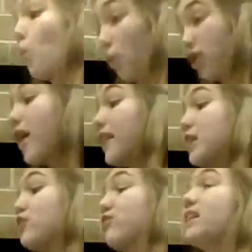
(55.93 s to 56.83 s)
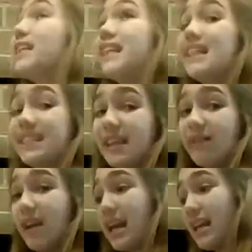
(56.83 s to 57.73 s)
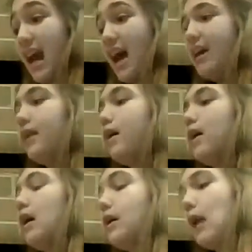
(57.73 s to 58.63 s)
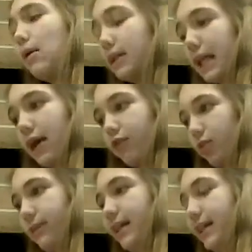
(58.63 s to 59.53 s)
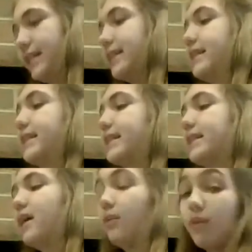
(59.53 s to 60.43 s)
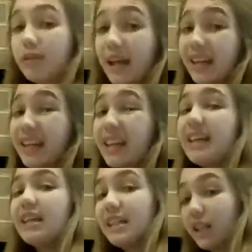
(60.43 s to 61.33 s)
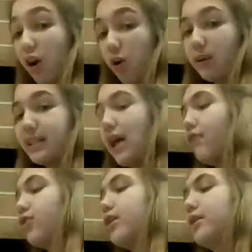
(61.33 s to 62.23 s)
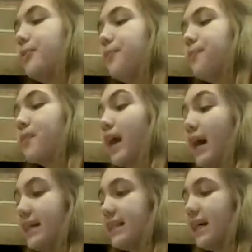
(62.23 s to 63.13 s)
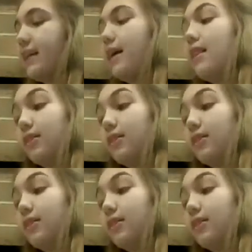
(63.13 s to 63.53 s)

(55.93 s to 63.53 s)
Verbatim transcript: We're down the street is at 789, and now he's after me, said Six. Well, technically, he's always after you, I said.